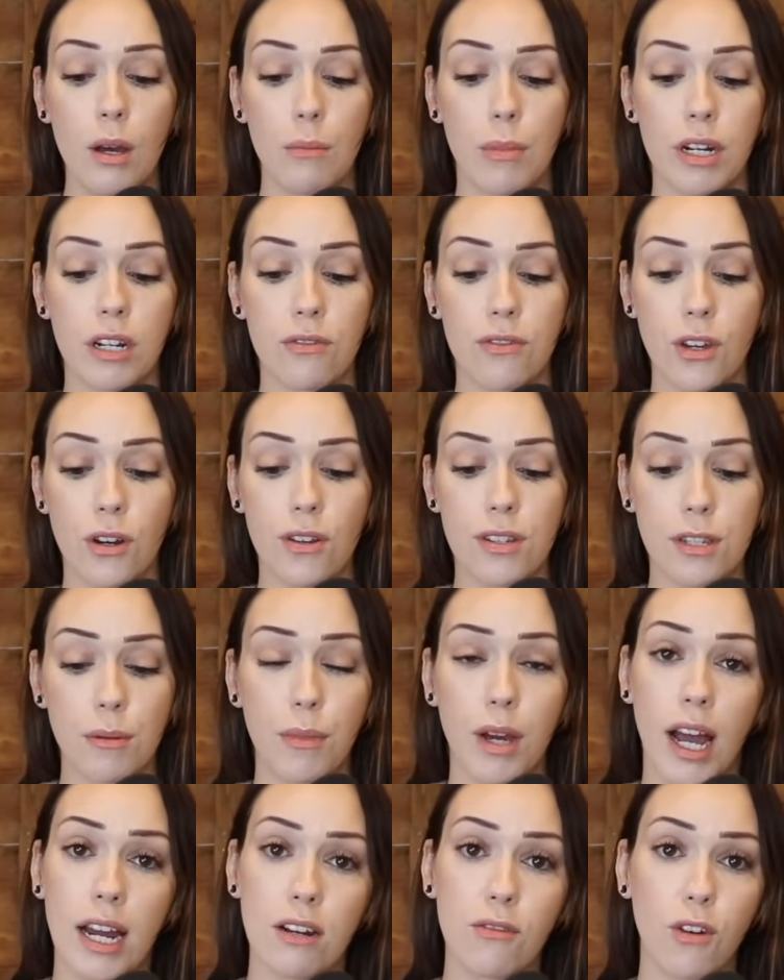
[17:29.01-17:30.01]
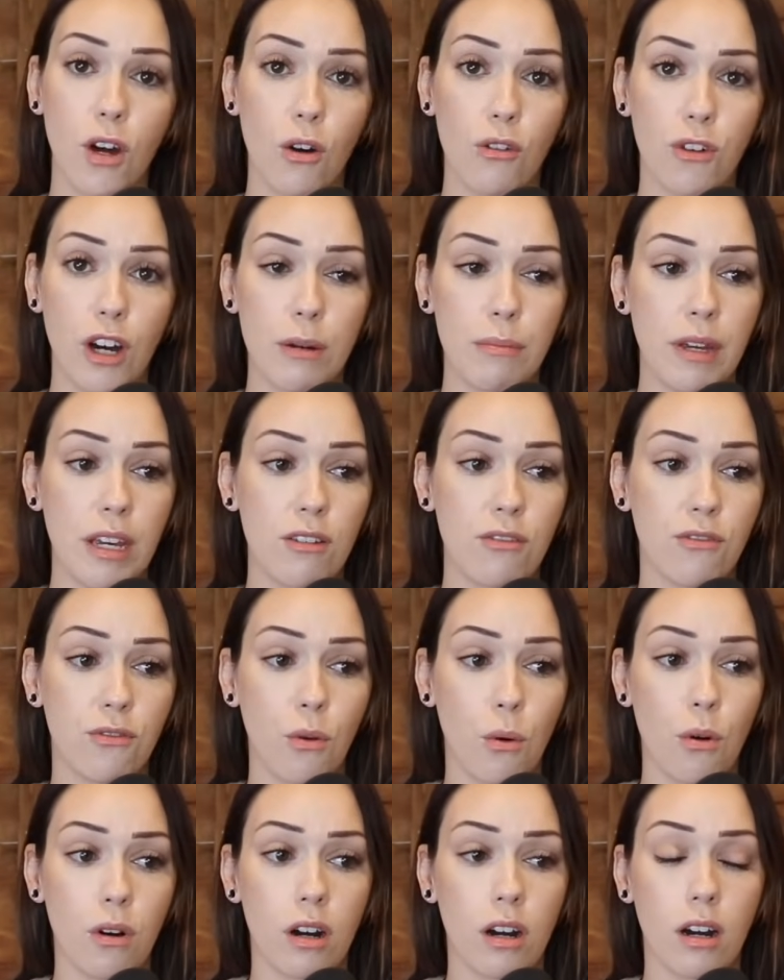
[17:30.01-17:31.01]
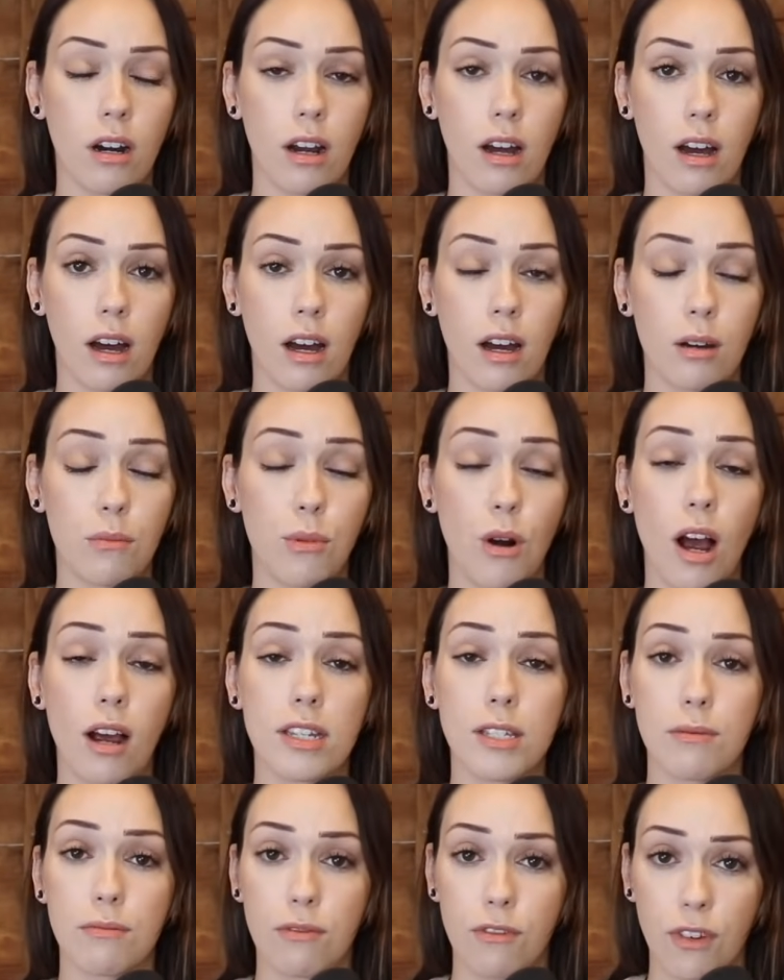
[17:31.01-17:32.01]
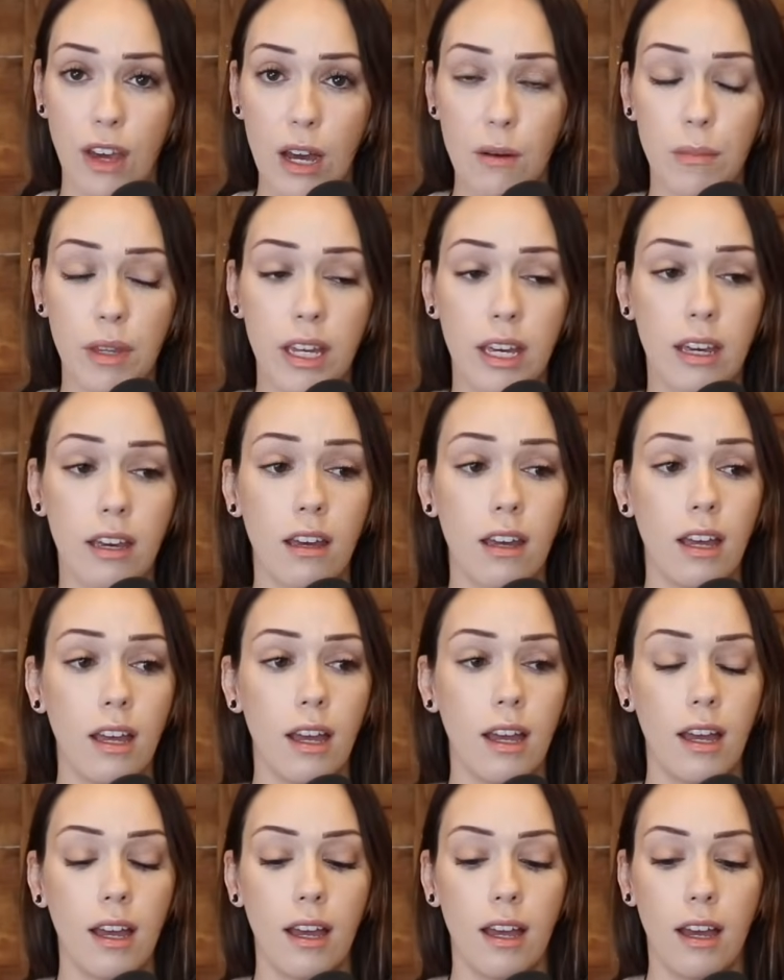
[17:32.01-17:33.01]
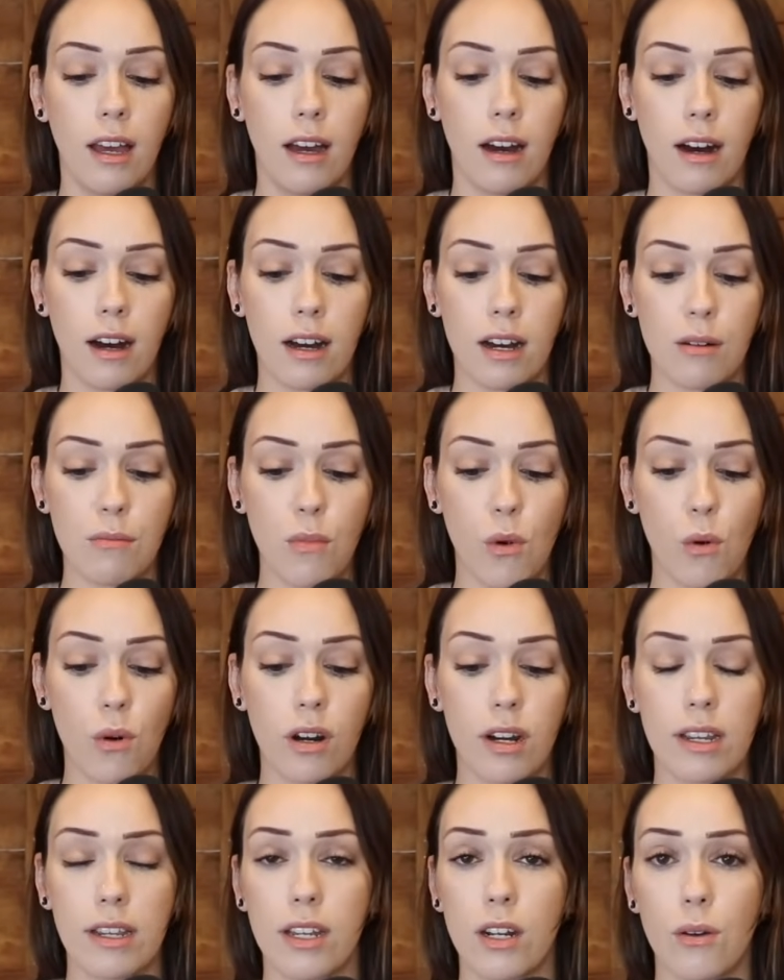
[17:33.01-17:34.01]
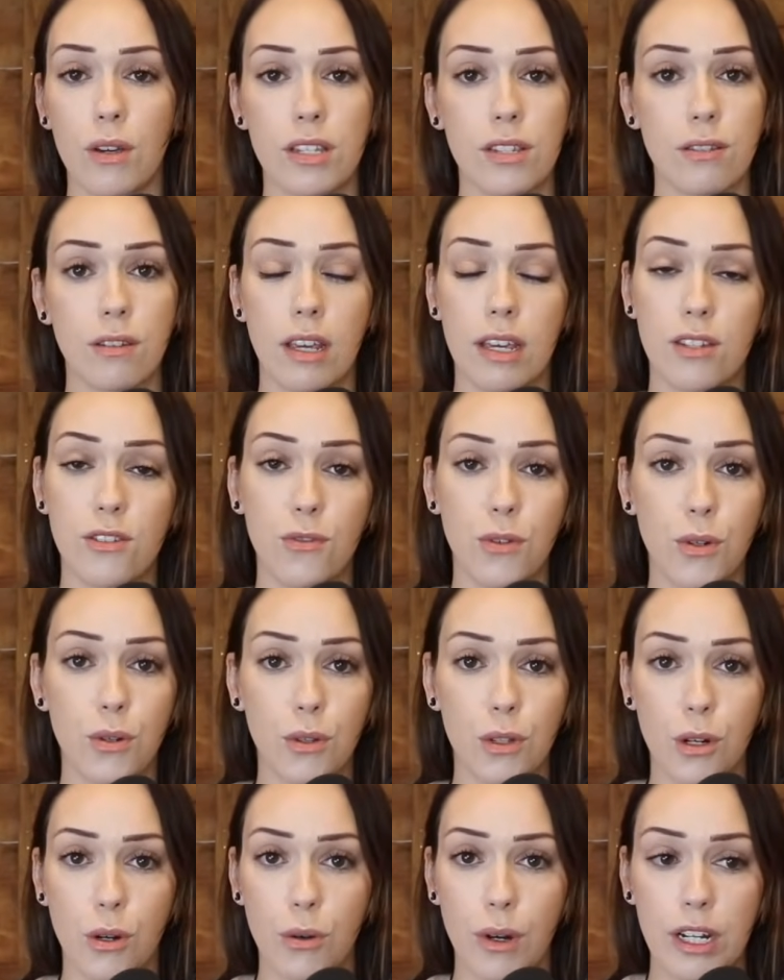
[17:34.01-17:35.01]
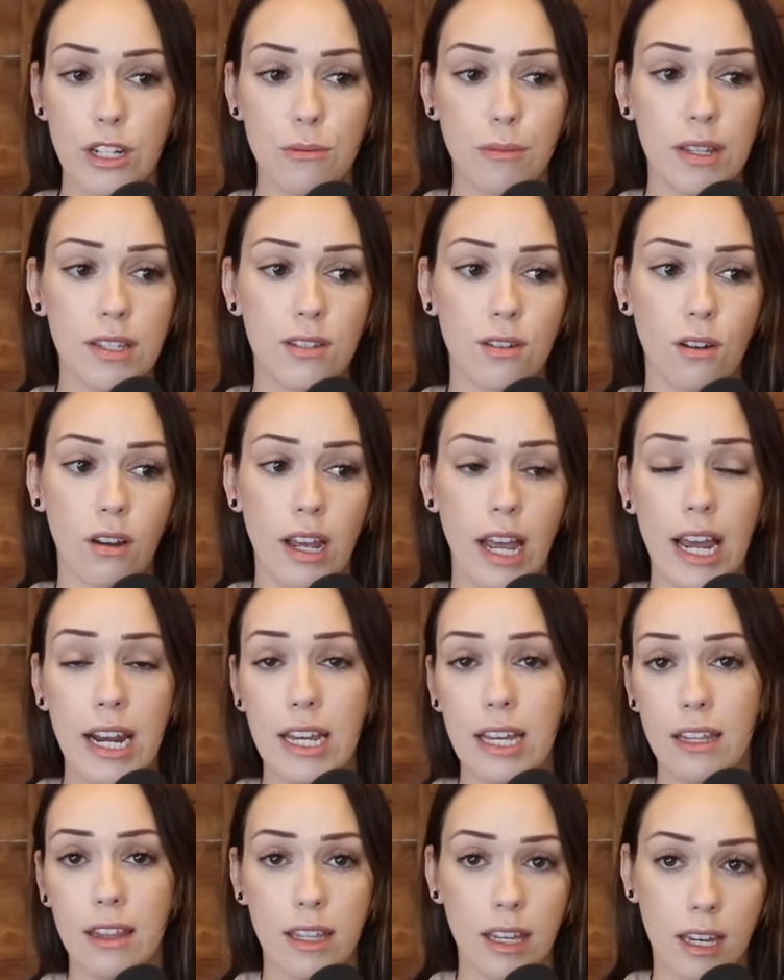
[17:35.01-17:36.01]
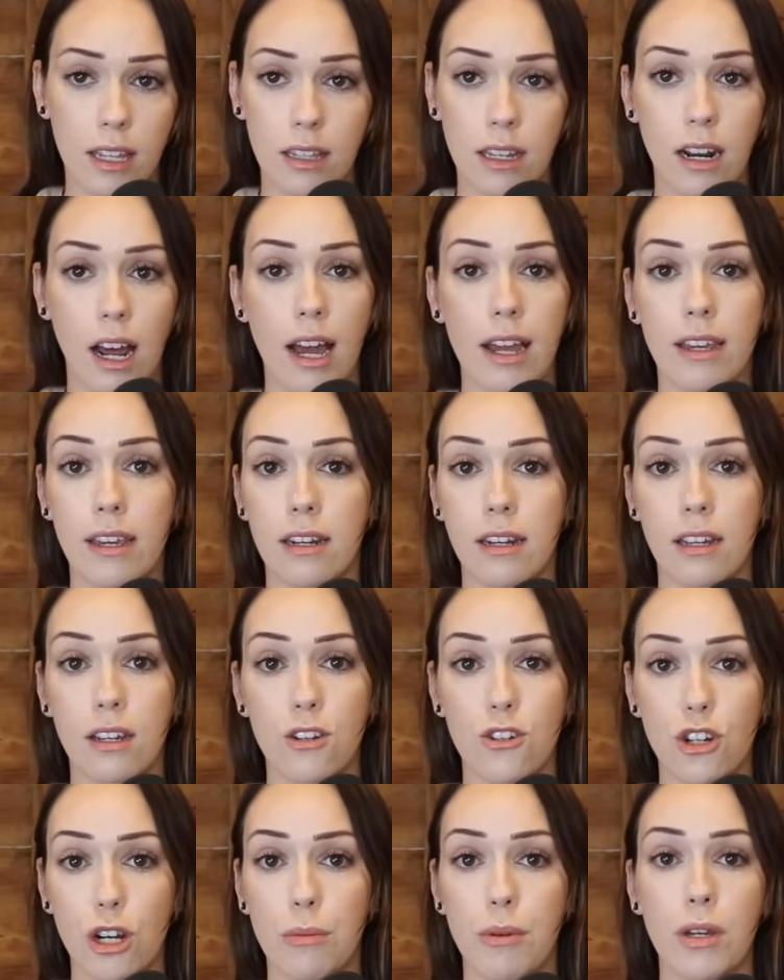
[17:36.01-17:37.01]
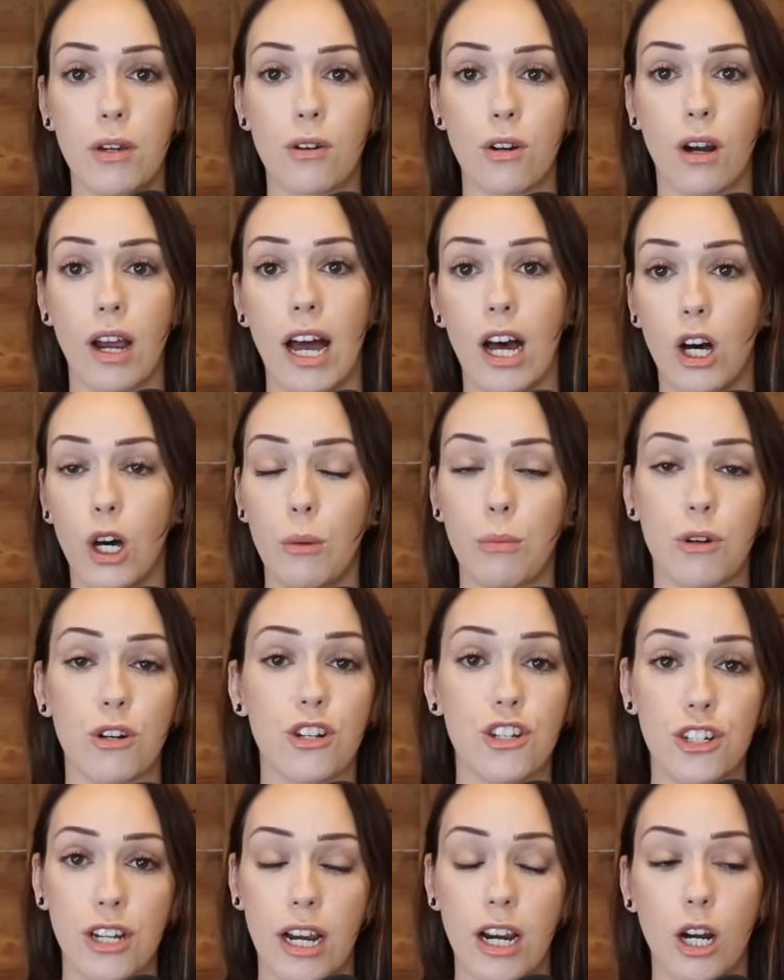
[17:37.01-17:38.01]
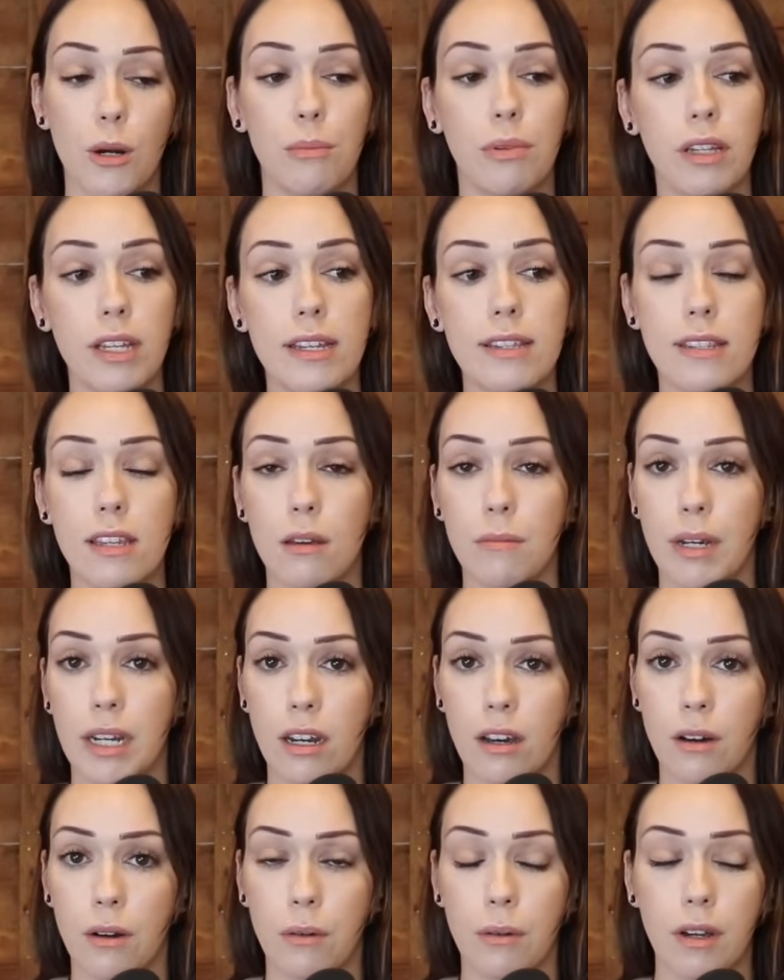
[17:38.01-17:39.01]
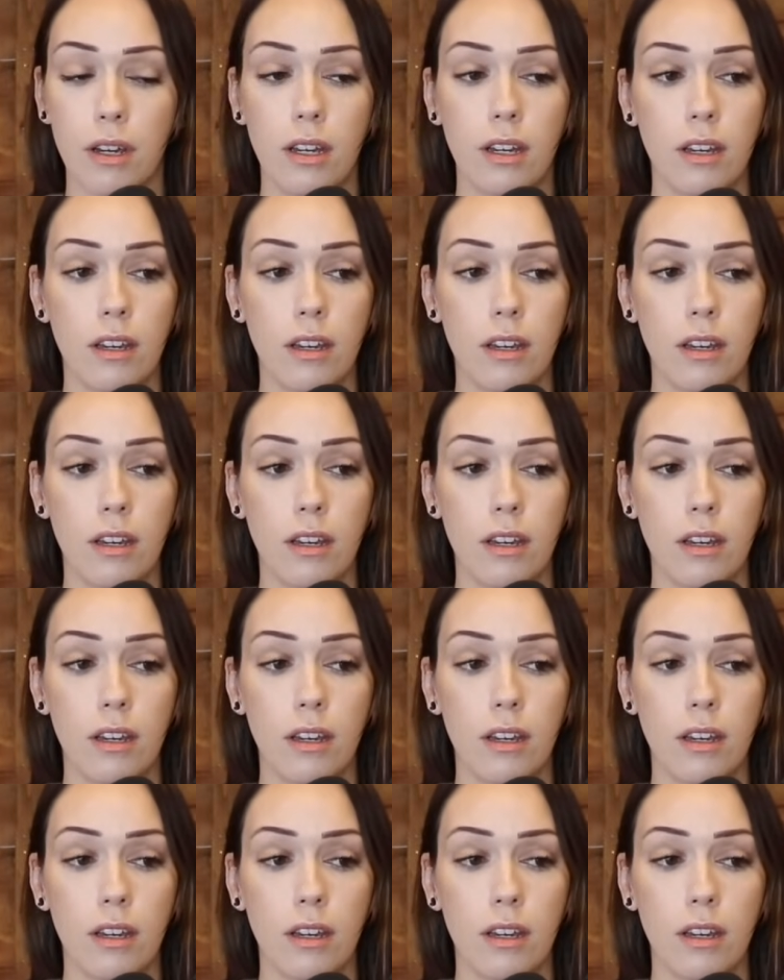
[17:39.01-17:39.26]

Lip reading: but if there is some kind of GoFundMe for Brock's family, or, you know, his funeral arrangements, anything that I can contribute or help or share, please let me know.